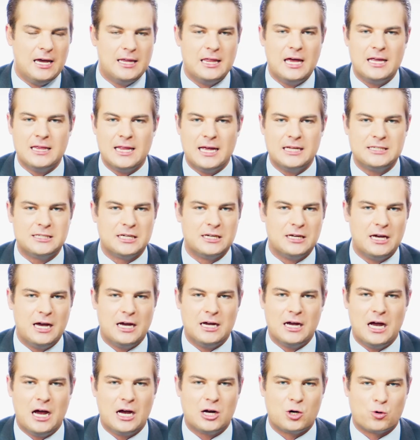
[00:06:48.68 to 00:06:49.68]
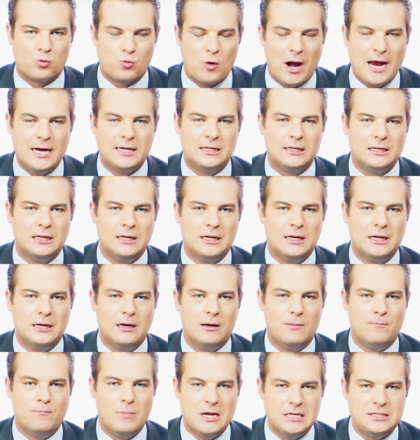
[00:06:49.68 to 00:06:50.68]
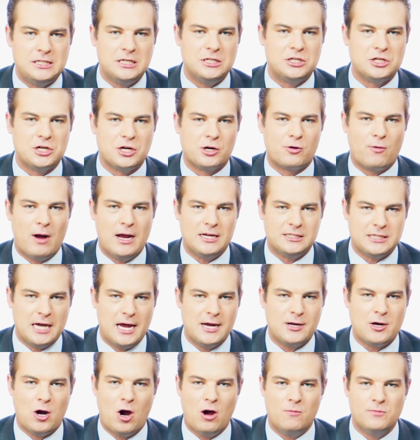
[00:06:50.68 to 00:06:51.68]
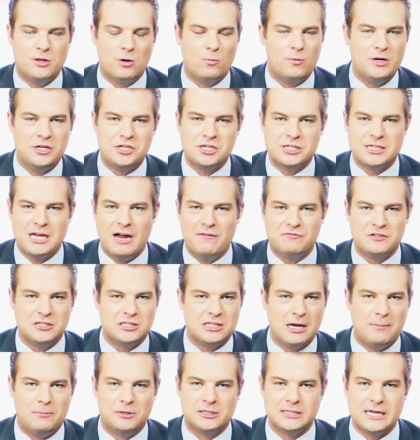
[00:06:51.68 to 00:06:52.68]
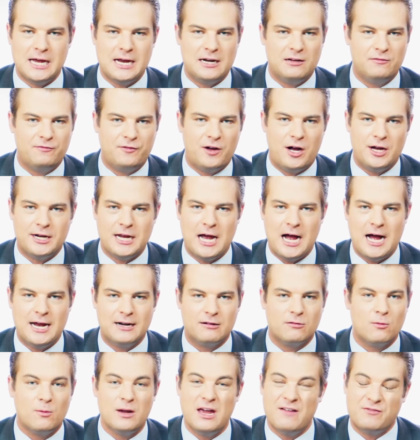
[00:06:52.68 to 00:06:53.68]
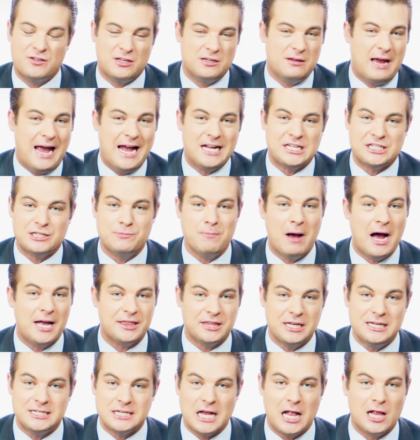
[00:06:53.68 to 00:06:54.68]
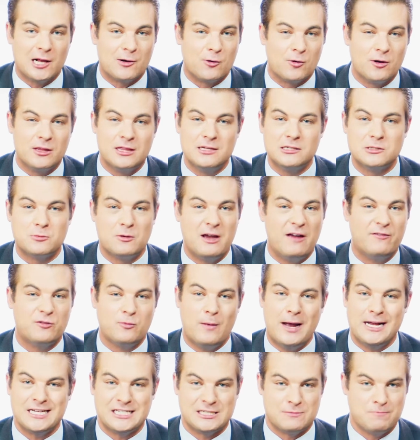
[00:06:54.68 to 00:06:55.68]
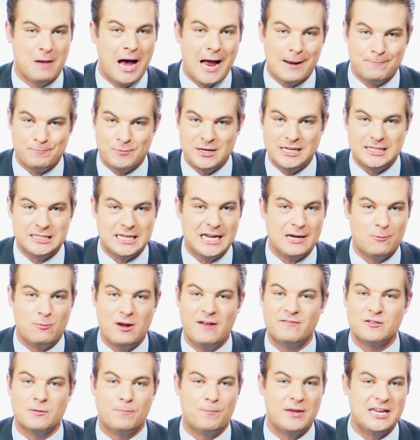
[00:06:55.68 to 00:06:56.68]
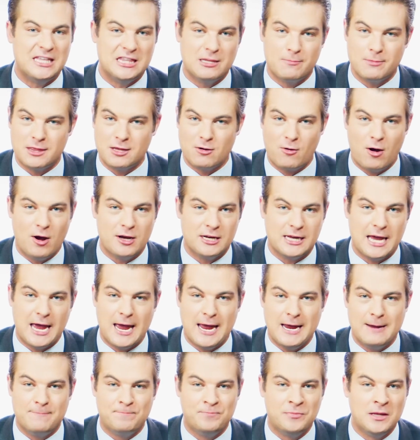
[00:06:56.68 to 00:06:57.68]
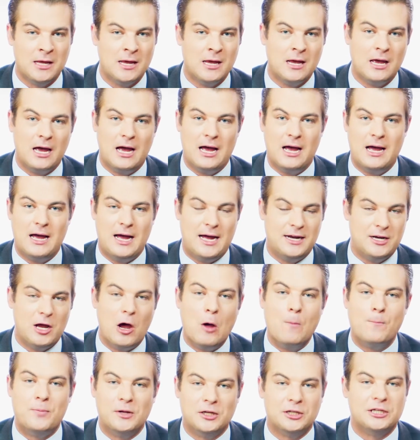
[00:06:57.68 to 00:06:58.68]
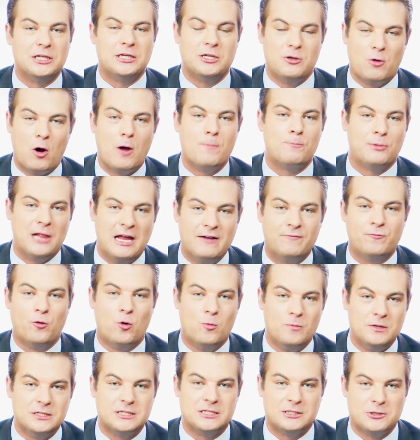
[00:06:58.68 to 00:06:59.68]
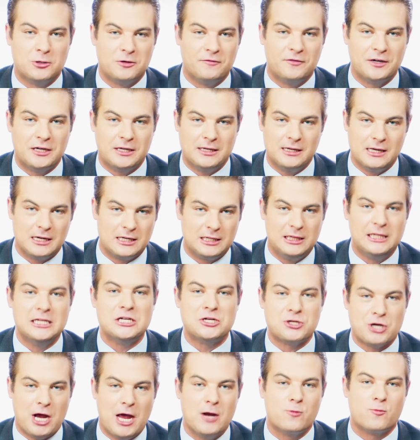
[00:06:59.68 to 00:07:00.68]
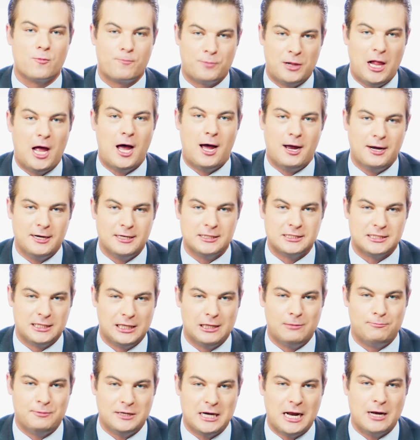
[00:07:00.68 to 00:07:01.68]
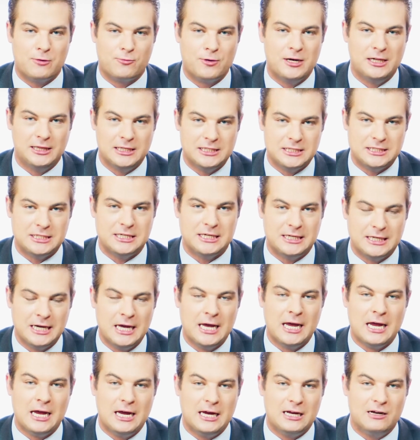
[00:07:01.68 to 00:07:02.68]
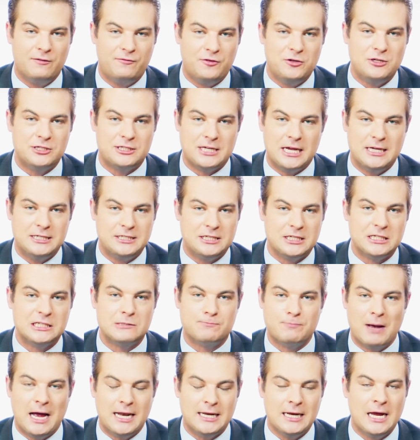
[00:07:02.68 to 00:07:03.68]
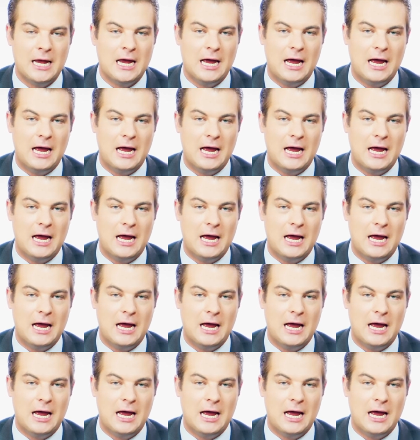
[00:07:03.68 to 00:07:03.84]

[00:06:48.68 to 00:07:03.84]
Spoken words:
that's a great message and a great take home, that we just have to double down and fight harder. And we have to outsmart these algorithms. We have to outsmart big tech. We have to beat them at their own game. I know building your own platform is sort of a cliched reply and it's a little bit unrealistic in a few senses. But,